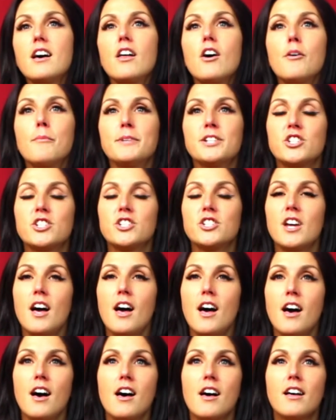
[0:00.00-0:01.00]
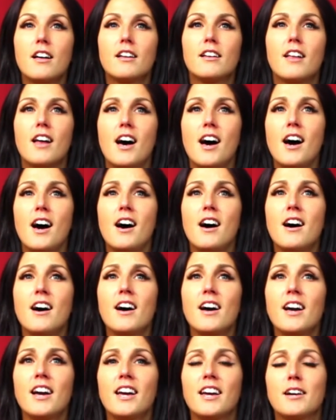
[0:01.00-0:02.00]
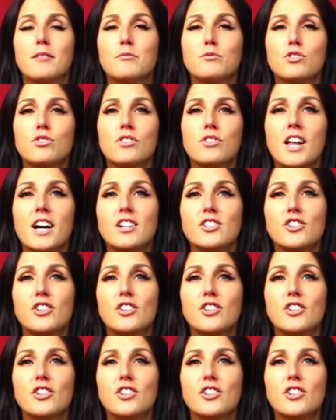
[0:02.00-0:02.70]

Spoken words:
Oh, Michelle. Hi. I'm so glad you're